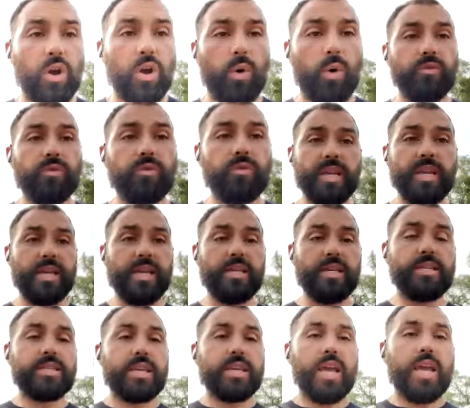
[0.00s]
from the knees
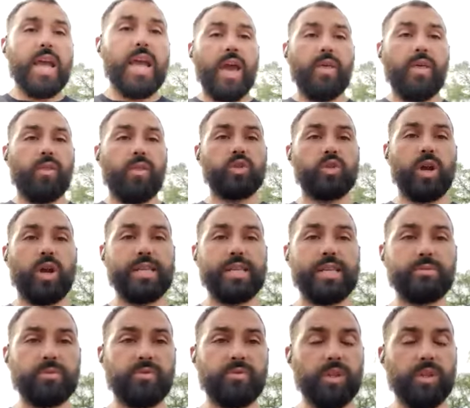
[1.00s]
and those triceps
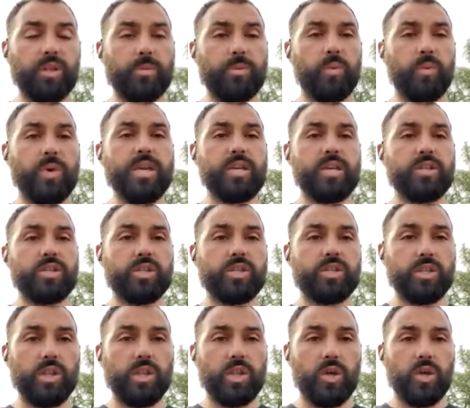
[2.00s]
feel a little bit weak,
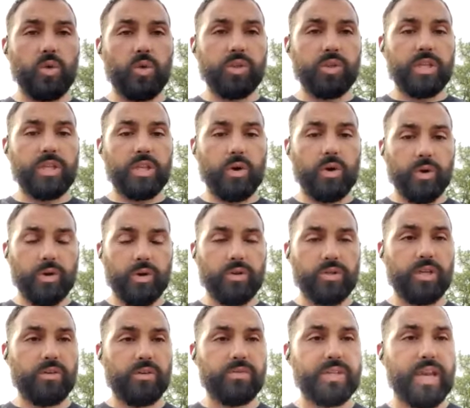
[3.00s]
slowly lower
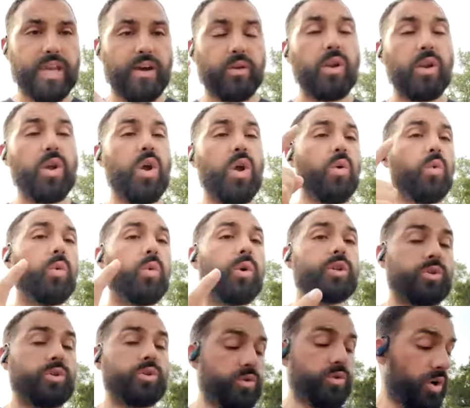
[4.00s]
yourself down. What you
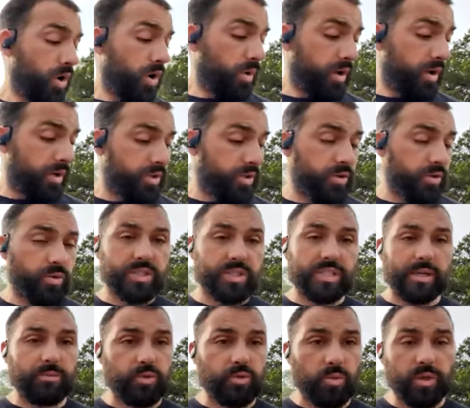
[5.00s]
don't want to do, same
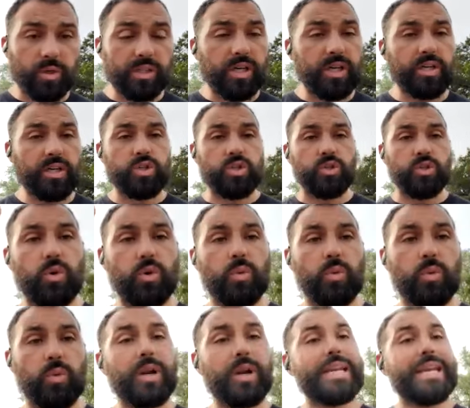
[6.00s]
as when we lunge, you don't to
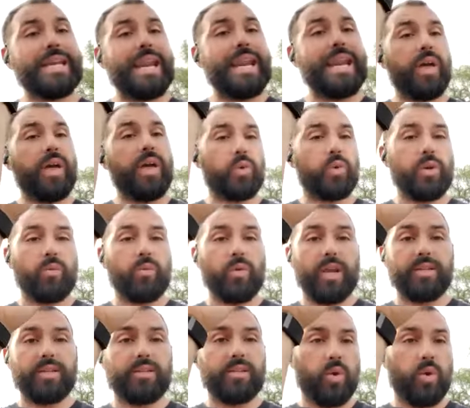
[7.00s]
nail that joint right into
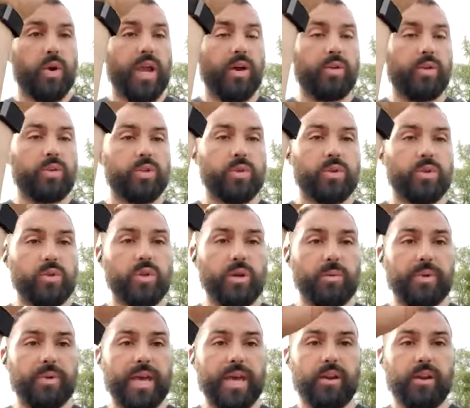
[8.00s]
the ground. So as you come
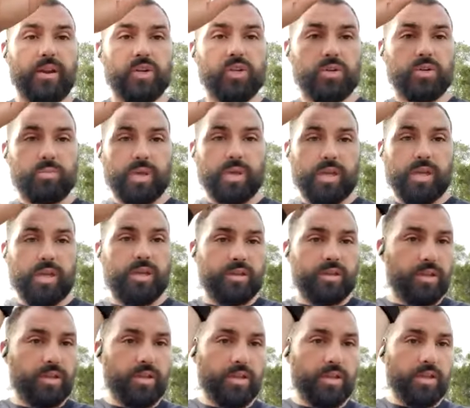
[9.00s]
down, it shouldn't be
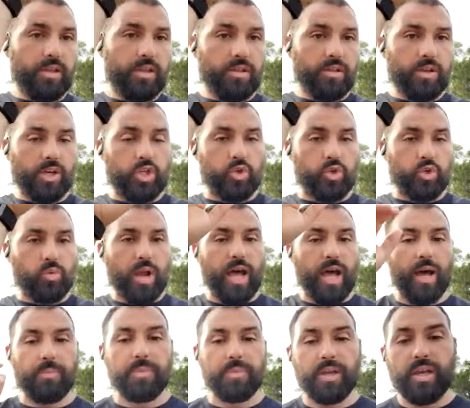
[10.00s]
a drop,
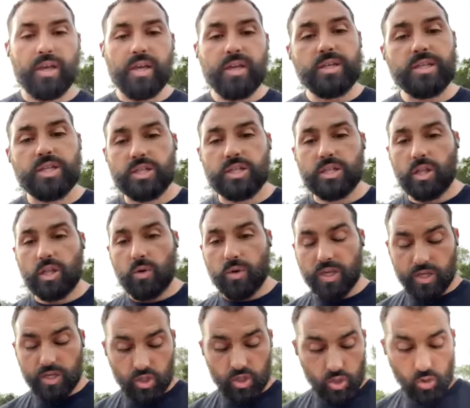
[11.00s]
slow and
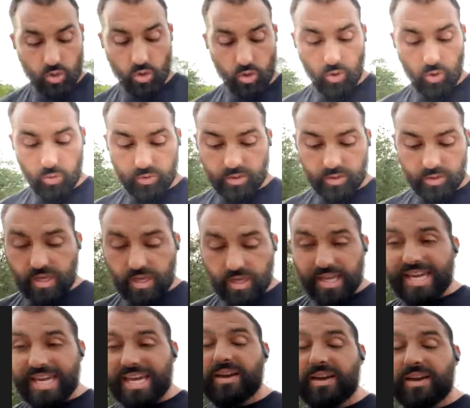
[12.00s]
controlled. If
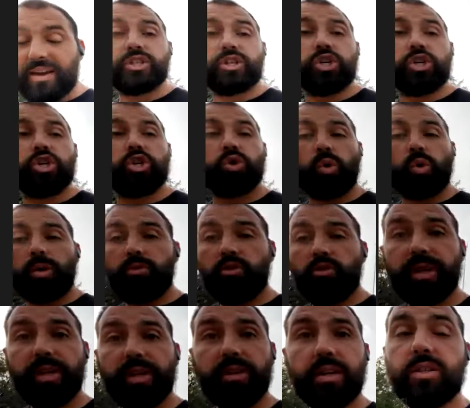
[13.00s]
it's a short movement,
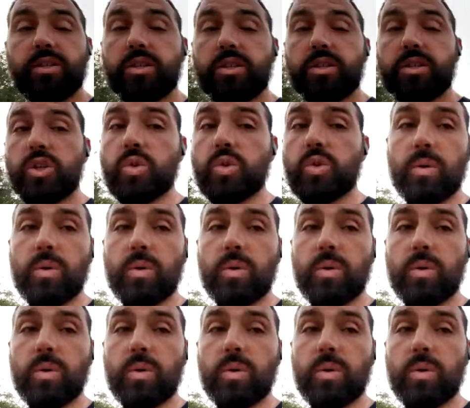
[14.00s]
it's a short movement.